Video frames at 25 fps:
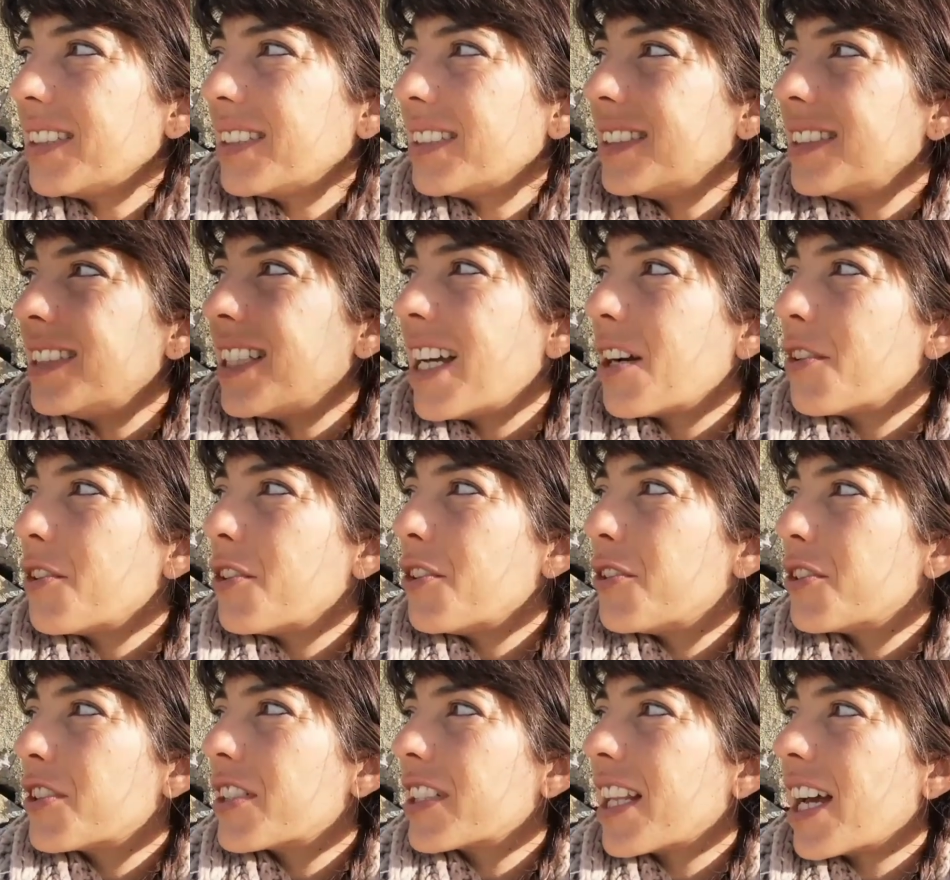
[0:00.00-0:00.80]
now
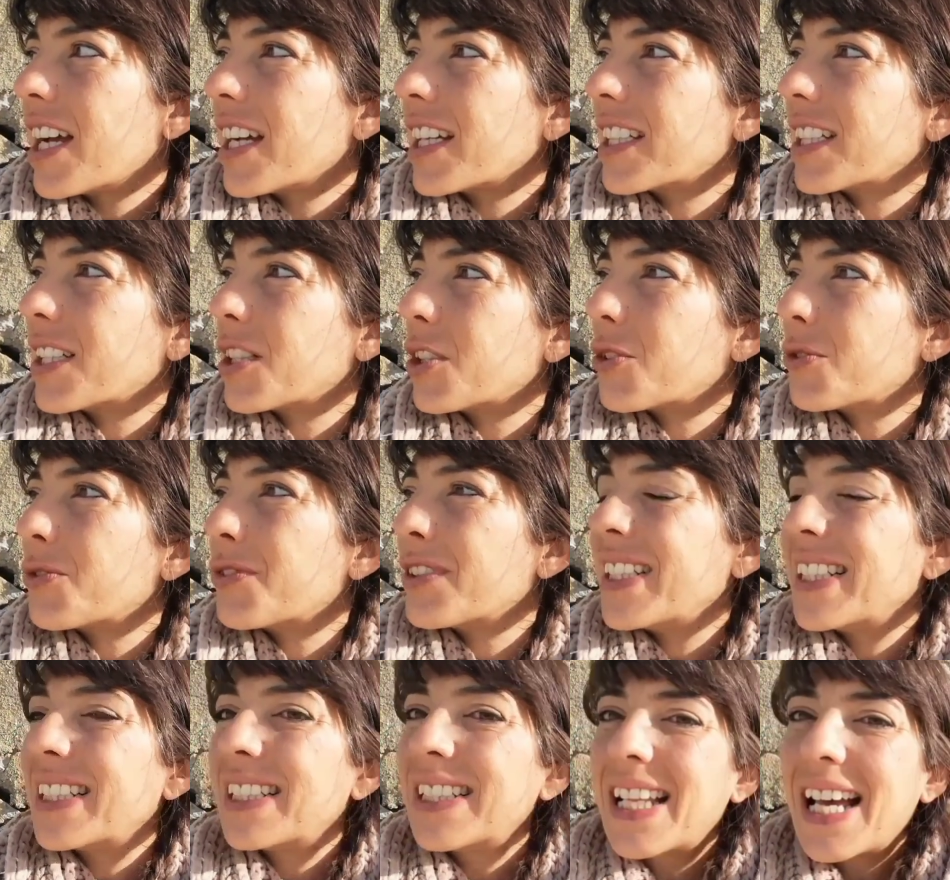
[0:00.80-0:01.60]
you're like
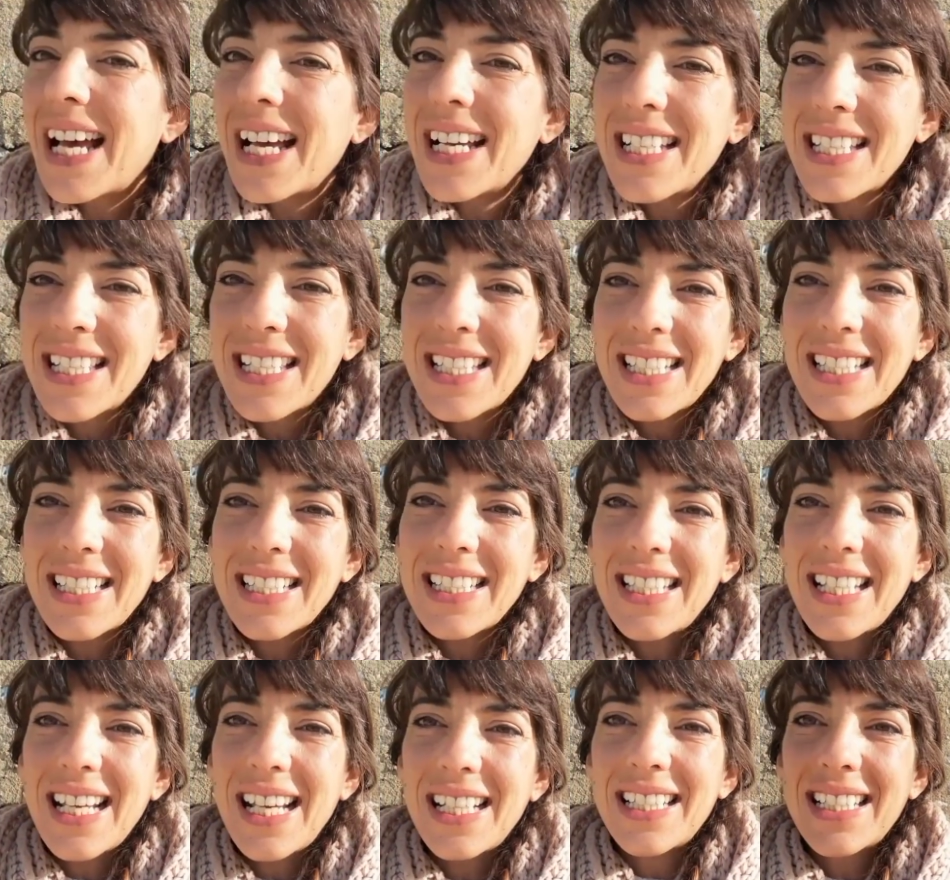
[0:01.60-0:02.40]

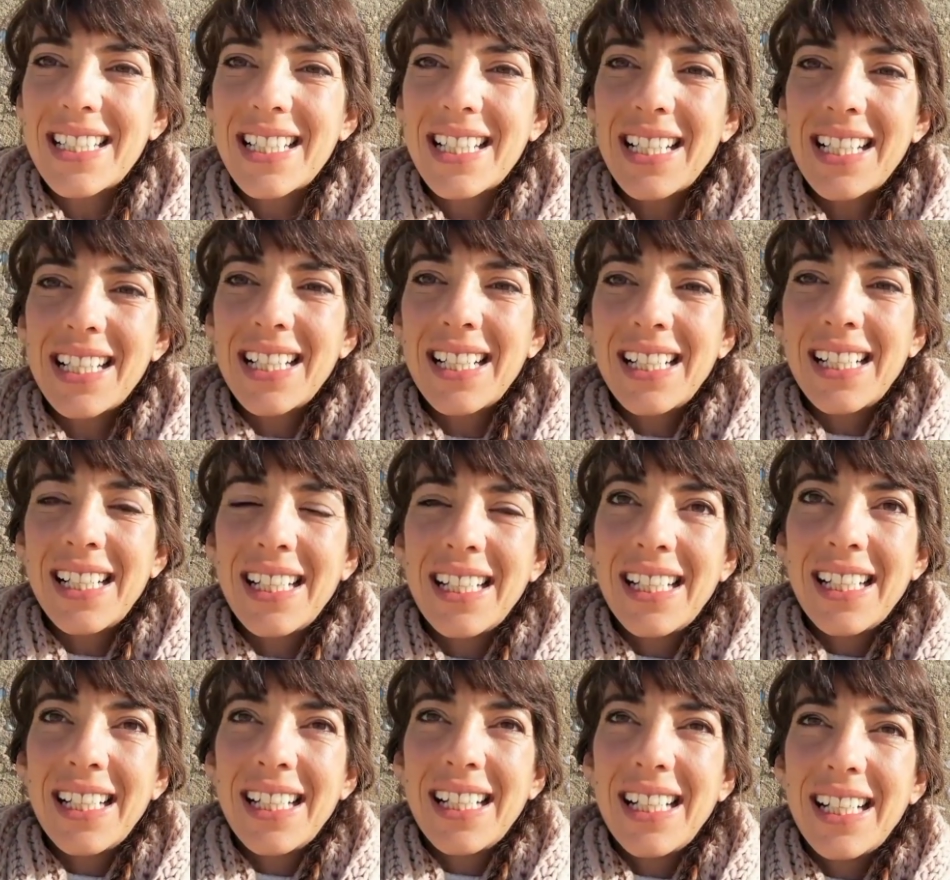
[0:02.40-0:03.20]
realizing that
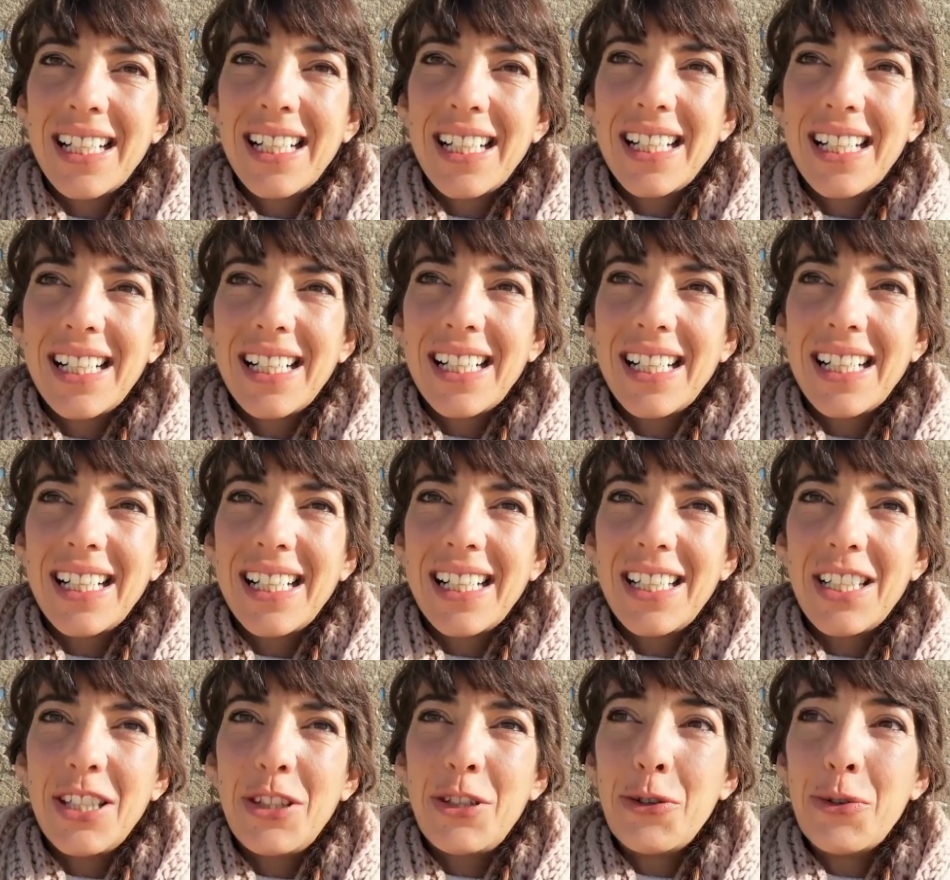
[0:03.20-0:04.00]

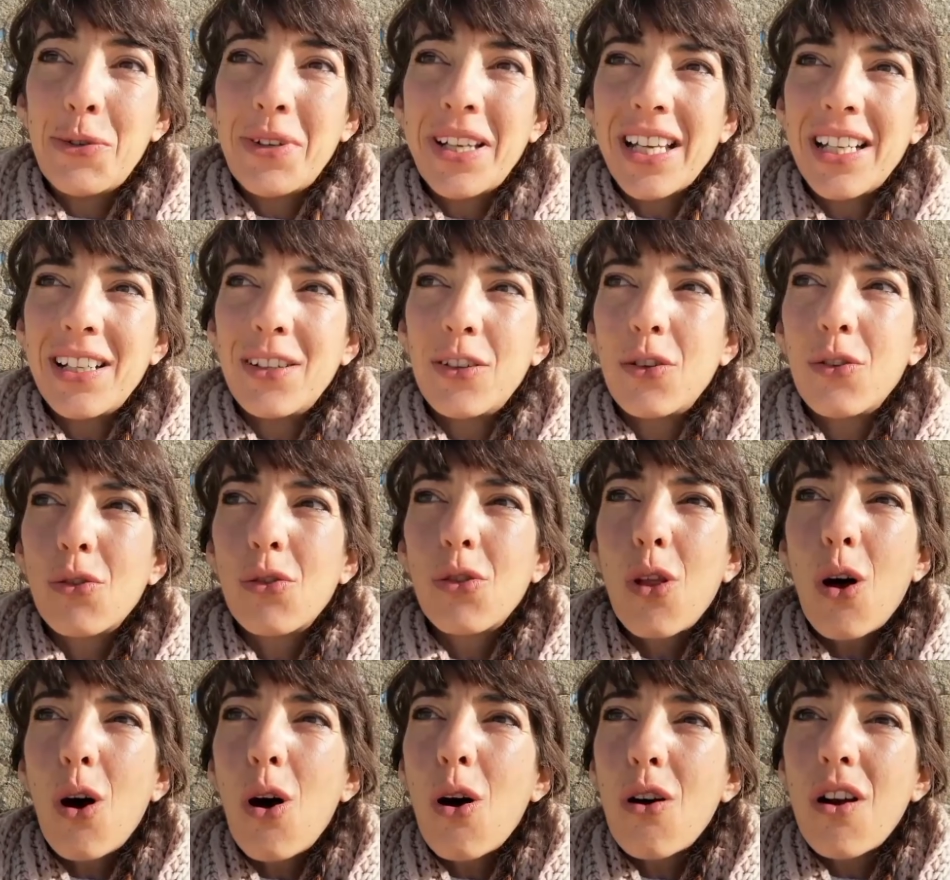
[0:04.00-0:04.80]
you can no
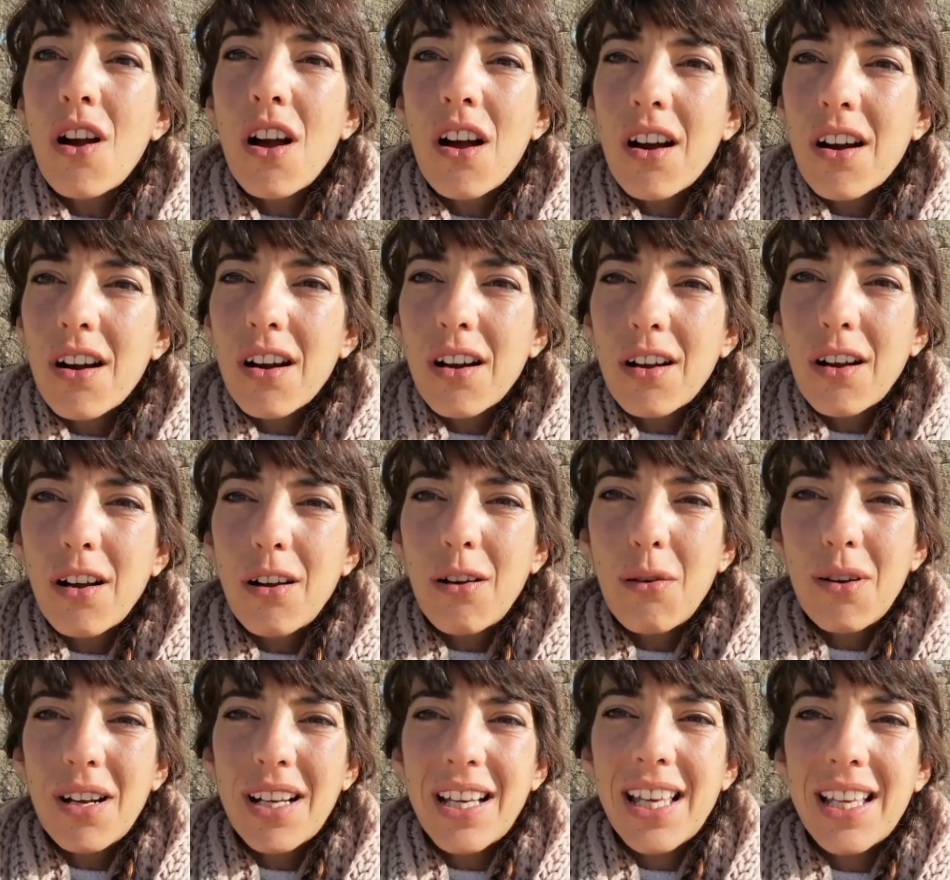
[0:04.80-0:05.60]
longer
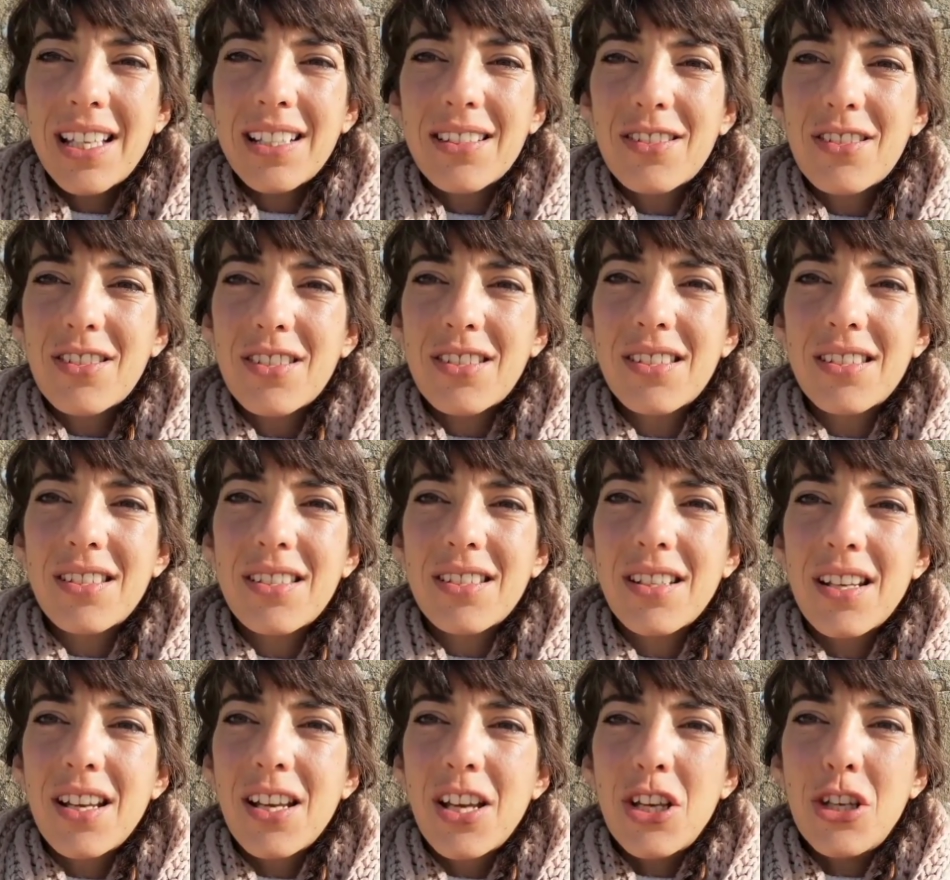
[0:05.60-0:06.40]
go
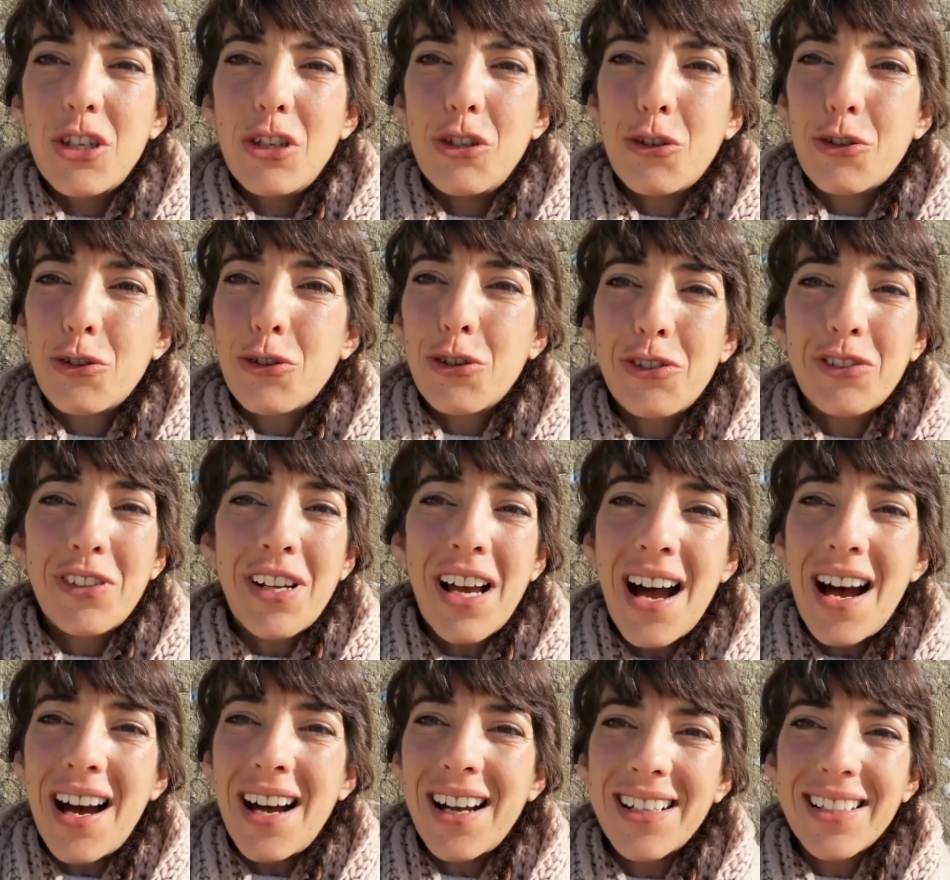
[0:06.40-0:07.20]
against your own
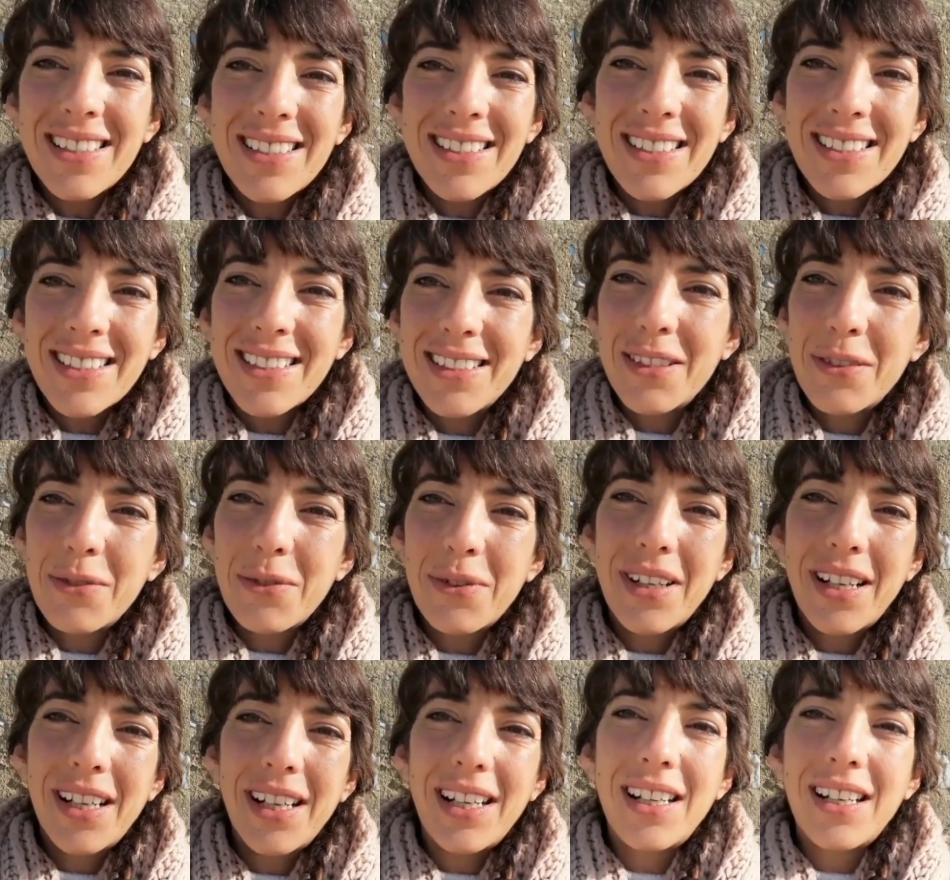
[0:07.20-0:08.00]
heart,
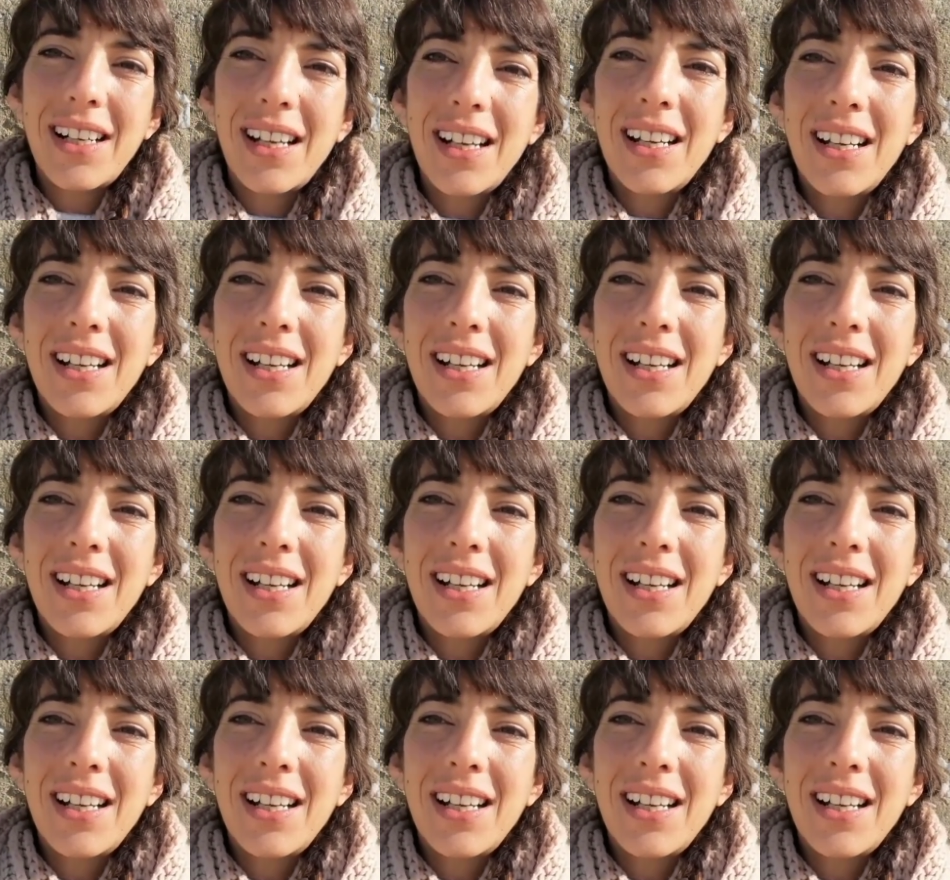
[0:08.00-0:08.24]
right?